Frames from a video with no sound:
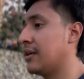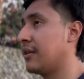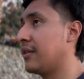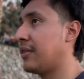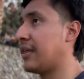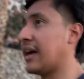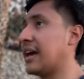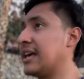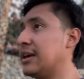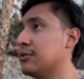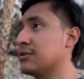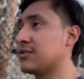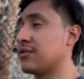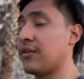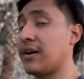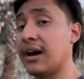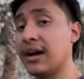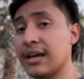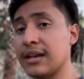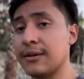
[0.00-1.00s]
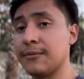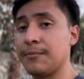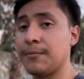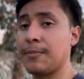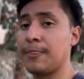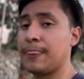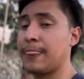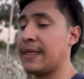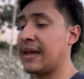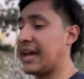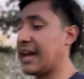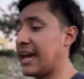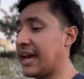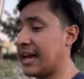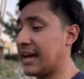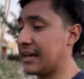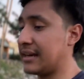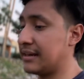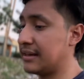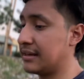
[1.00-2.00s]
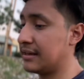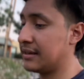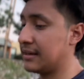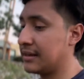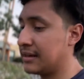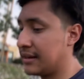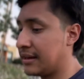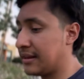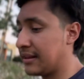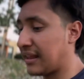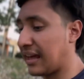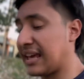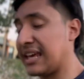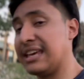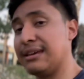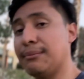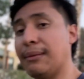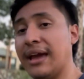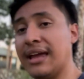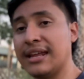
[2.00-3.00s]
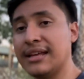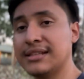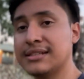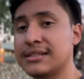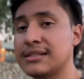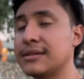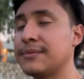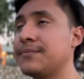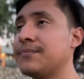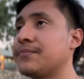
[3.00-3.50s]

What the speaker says: that he was fine and that he made it.